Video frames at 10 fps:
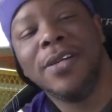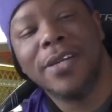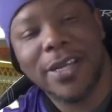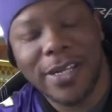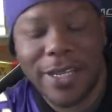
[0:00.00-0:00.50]

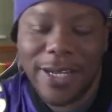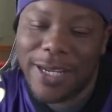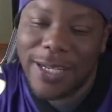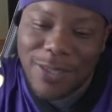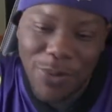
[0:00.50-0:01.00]
and then
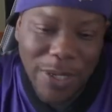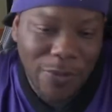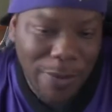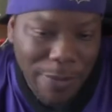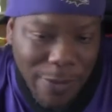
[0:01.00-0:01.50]
next week
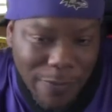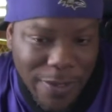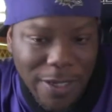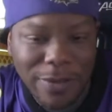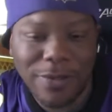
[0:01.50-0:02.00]
we moving
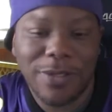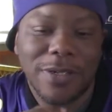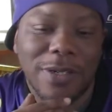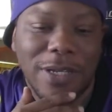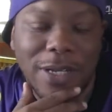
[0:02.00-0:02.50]
on to
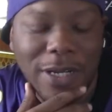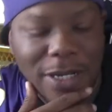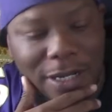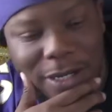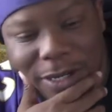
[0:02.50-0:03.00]
the
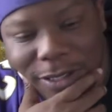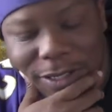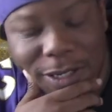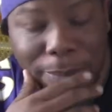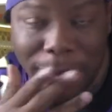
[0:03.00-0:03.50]
uh
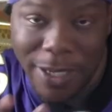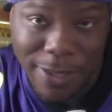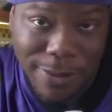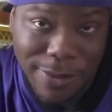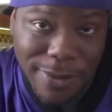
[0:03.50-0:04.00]
to the
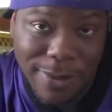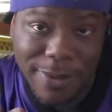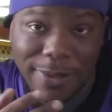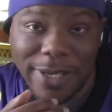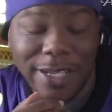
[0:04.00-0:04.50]
Bengals.
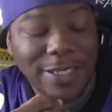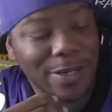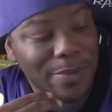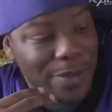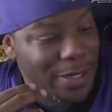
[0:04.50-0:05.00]
That's
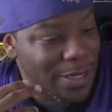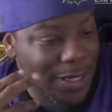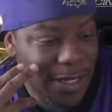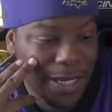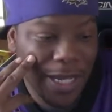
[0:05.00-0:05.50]
gonna be a
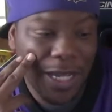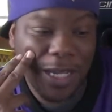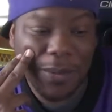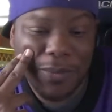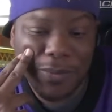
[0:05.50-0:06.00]
good game.